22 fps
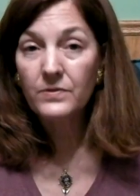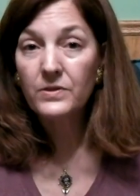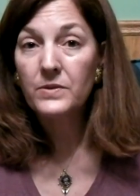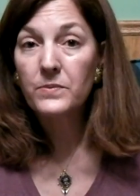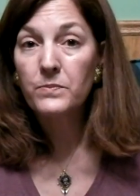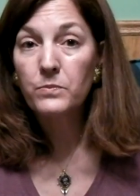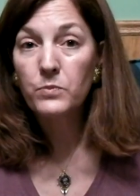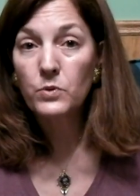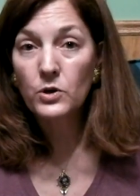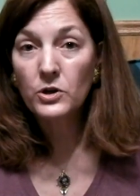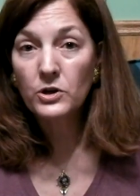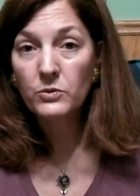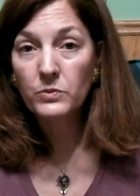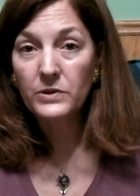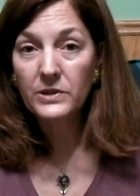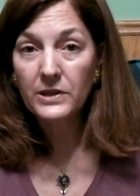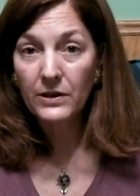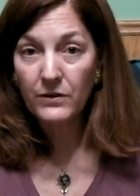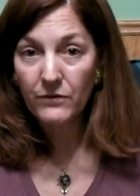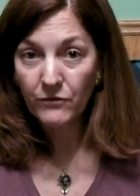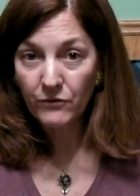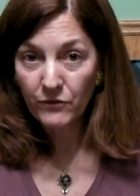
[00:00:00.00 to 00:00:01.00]
The book,
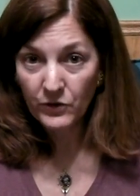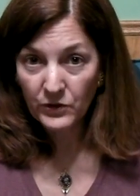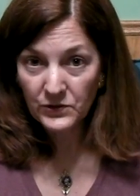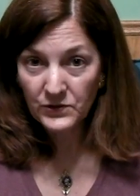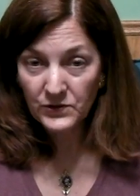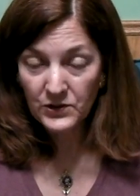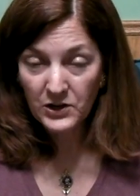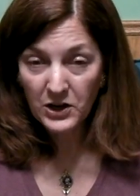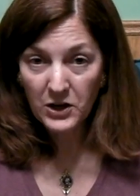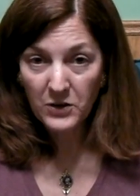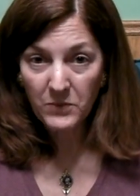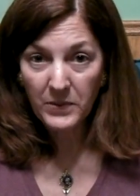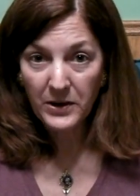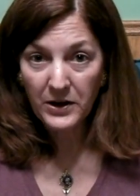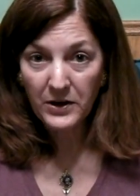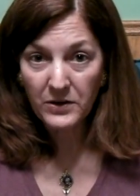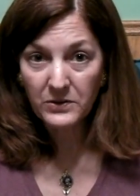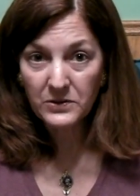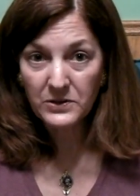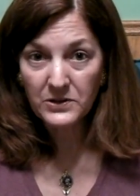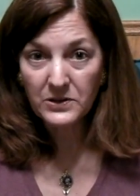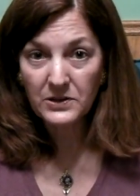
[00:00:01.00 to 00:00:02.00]
when they first came
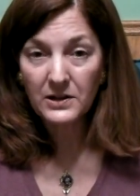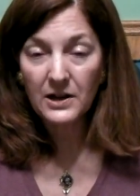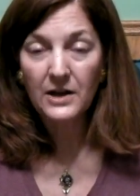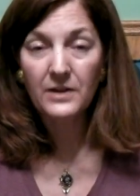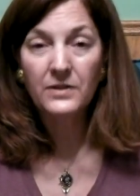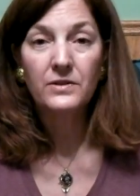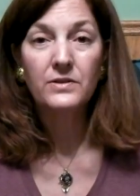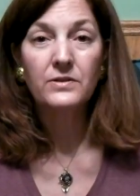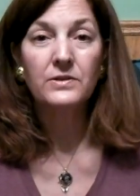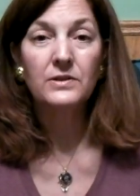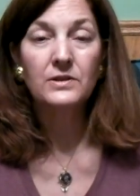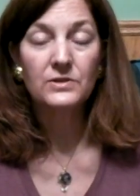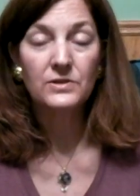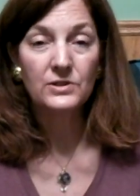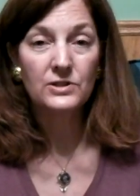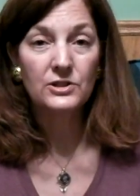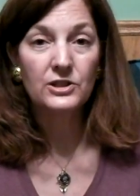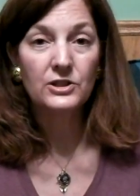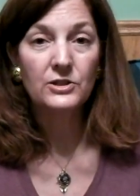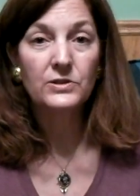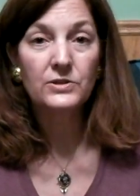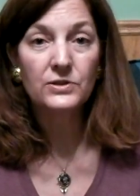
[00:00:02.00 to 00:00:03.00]
out, there's
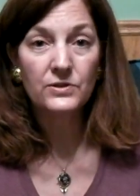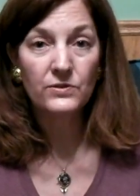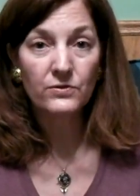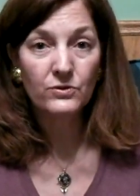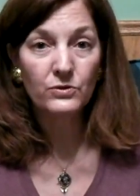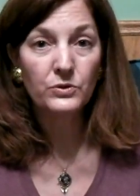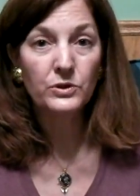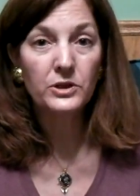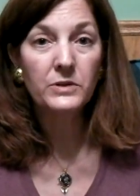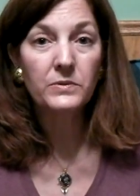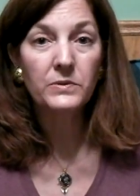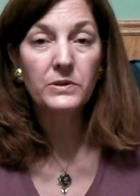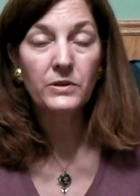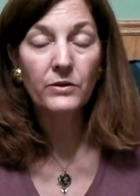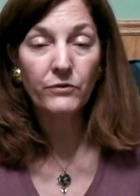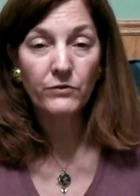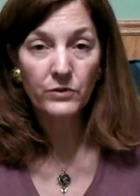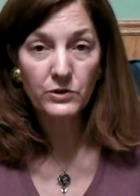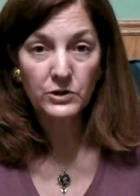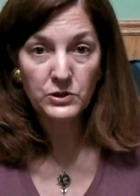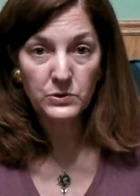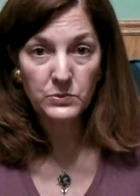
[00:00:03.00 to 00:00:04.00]
a series of 3. When the
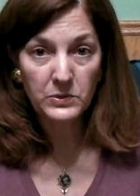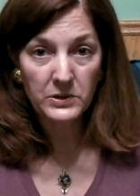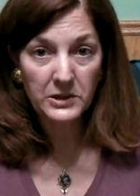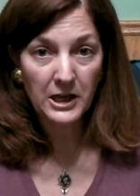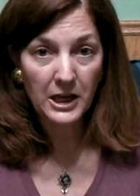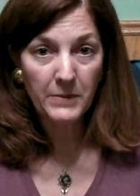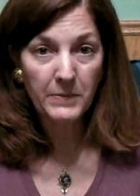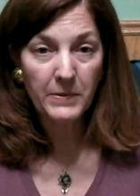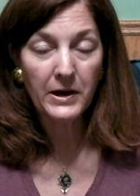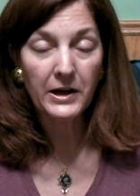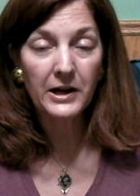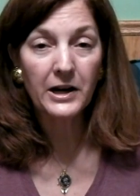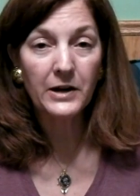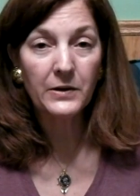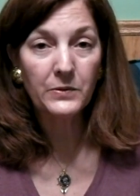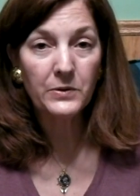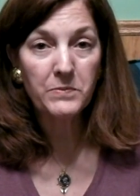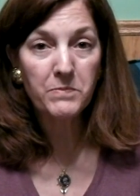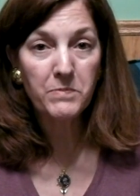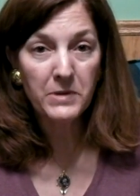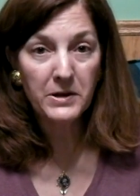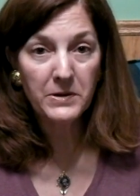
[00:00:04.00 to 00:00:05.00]
first one came out,
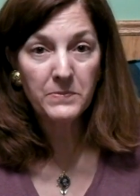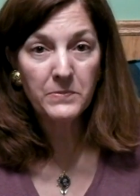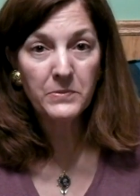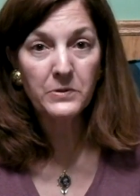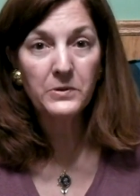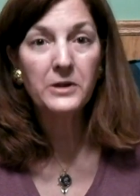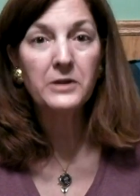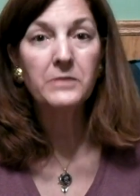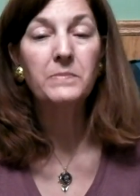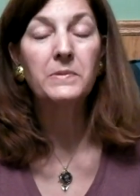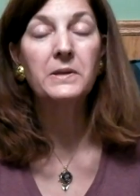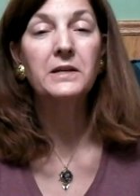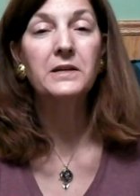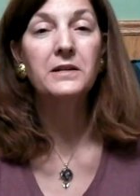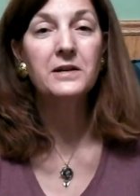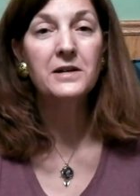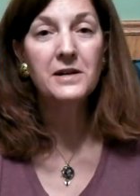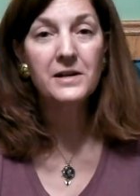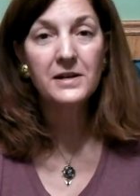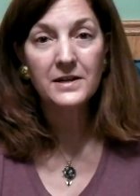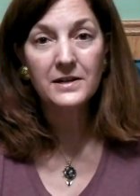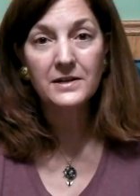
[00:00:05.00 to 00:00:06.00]
I remember it
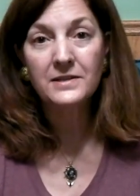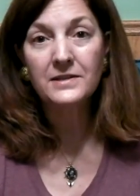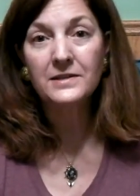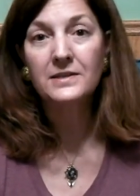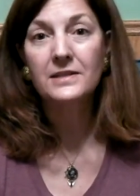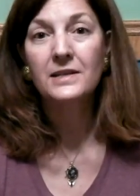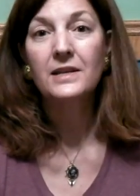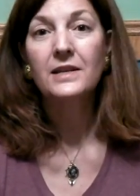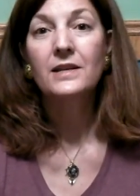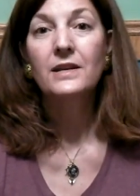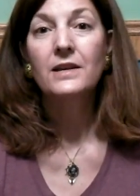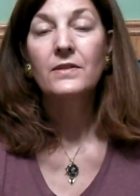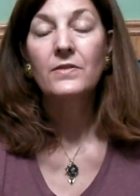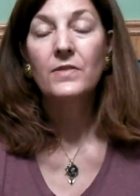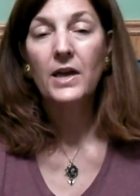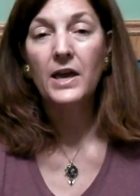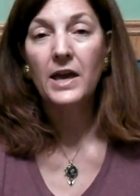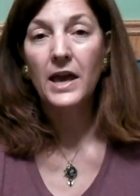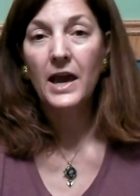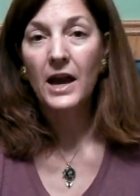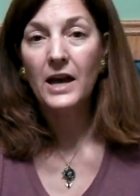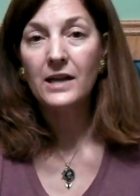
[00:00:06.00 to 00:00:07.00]
because
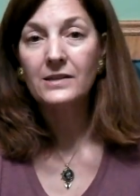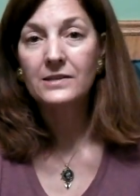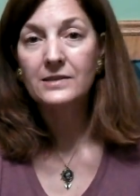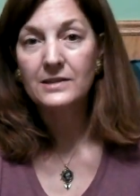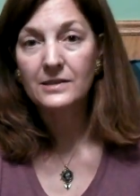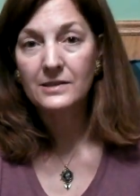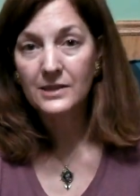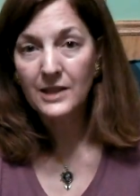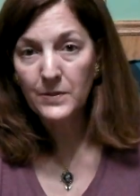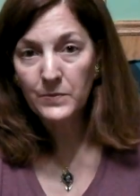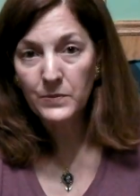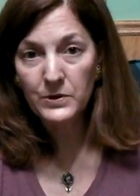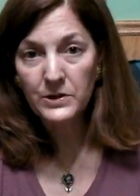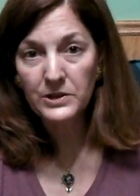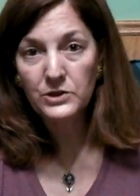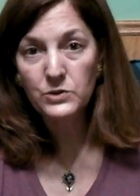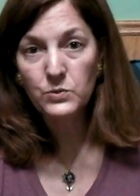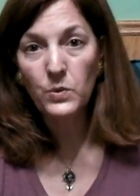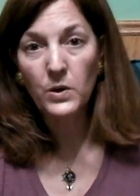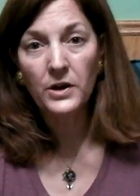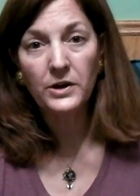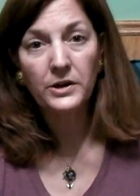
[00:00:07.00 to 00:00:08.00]
they had
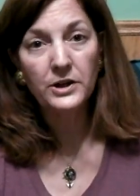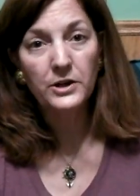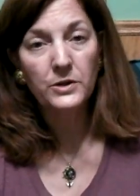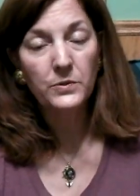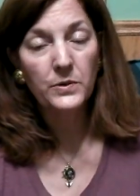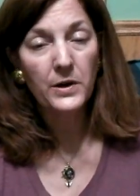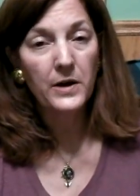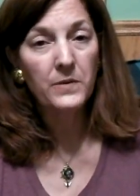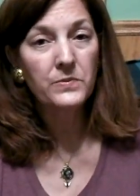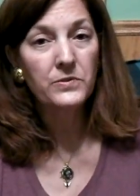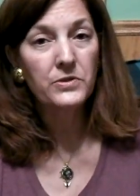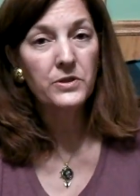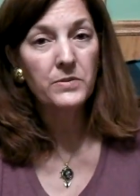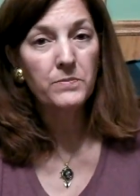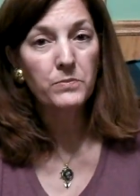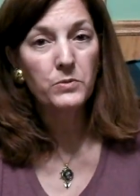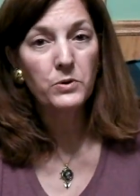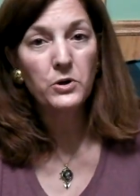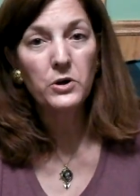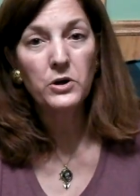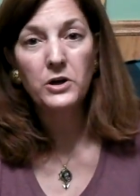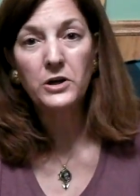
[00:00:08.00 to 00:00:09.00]
celebrities walking around with the
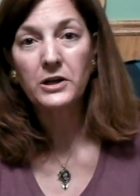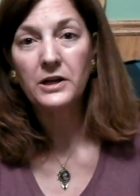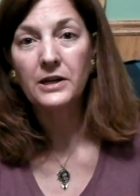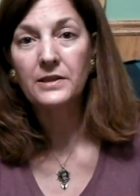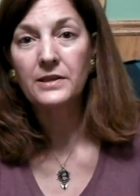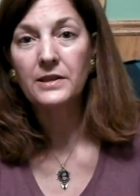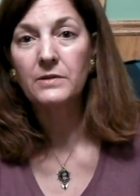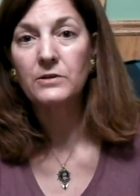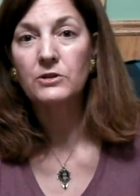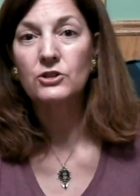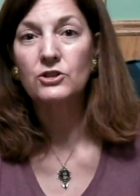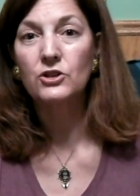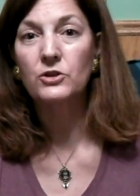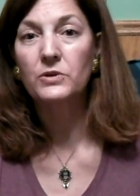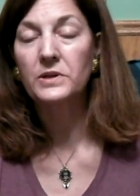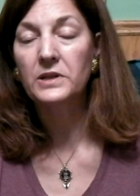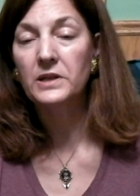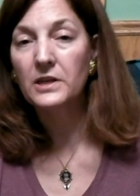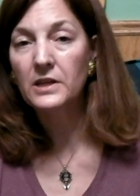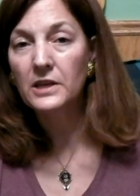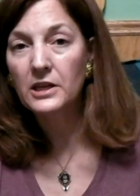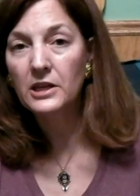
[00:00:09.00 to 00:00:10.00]
book, and they were
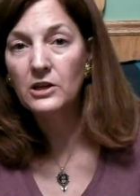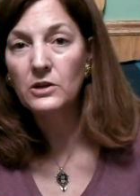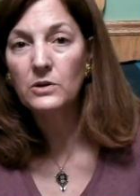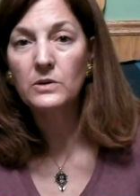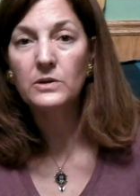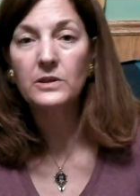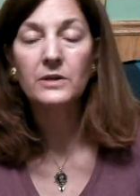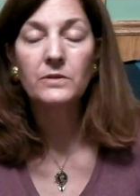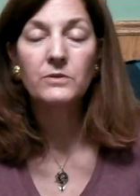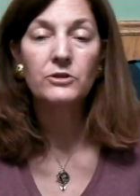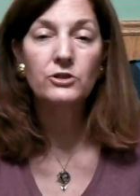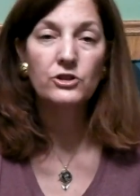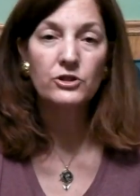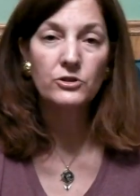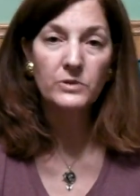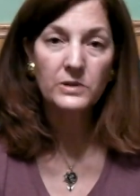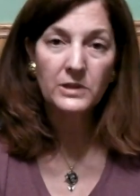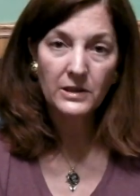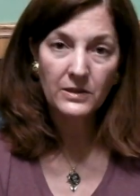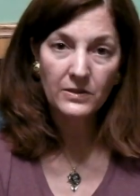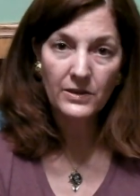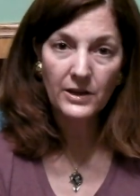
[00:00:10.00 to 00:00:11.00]
showing it here and they were
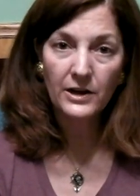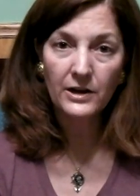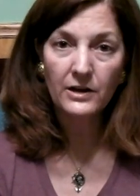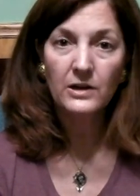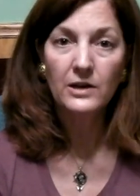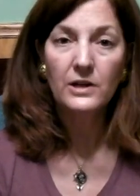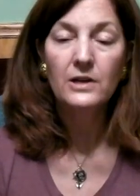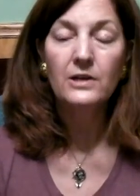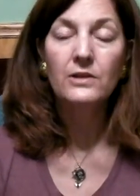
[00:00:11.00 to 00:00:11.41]
showing it there.